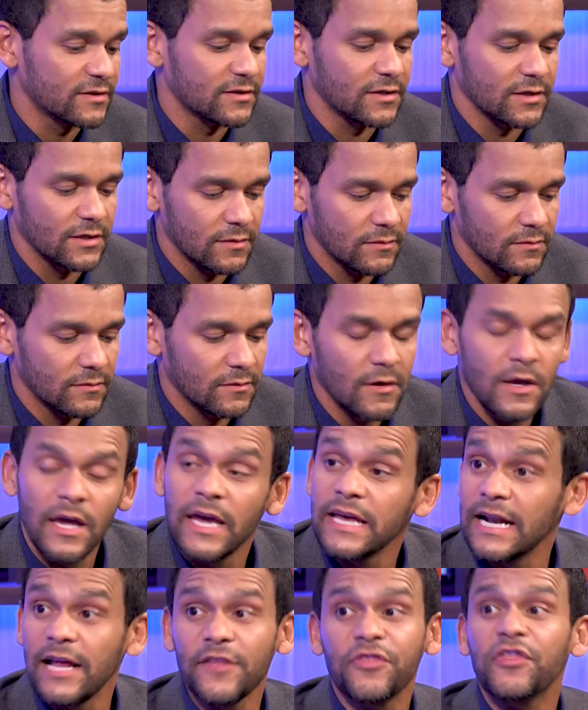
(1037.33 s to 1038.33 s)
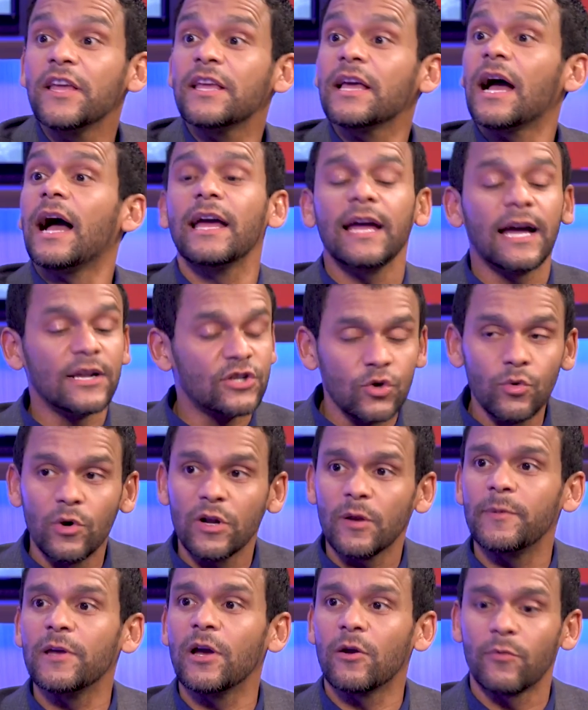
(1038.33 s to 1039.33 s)
If for no other reason than a business I, I do
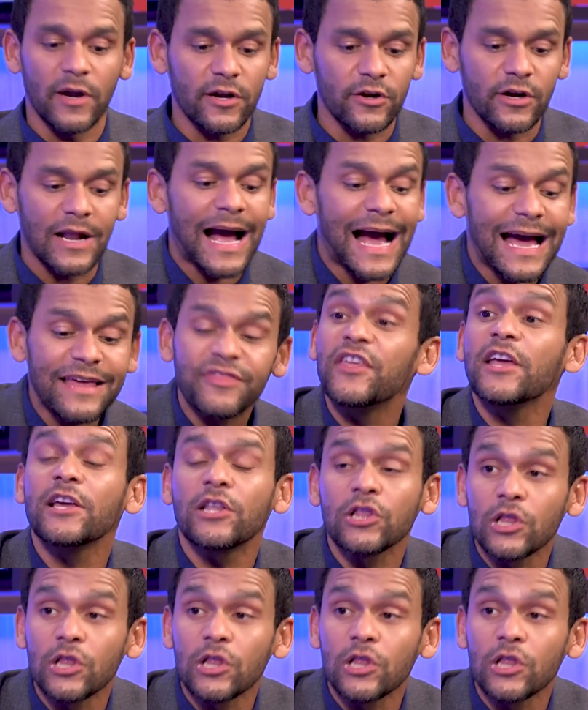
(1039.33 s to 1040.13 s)
want to be on record. I think